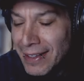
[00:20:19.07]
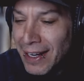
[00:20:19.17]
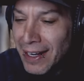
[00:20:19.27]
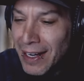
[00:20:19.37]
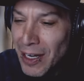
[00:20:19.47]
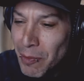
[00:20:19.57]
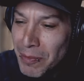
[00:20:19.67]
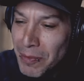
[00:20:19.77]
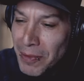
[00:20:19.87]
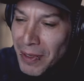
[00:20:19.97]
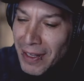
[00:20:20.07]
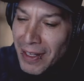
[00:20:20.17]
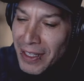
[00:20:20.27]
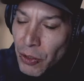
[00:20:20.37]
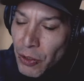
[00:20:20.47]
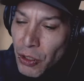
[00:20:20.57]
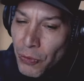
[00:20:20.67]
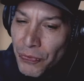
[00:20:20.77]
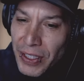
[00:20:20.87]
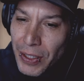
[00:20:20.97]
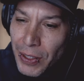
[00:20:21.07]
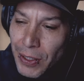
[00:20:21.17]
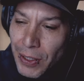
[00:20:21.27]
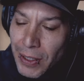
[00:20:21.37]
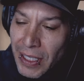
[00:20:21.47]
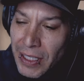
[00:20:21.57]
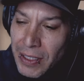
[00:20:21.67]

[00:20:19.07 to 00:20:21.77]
Um, you know, Goldfinger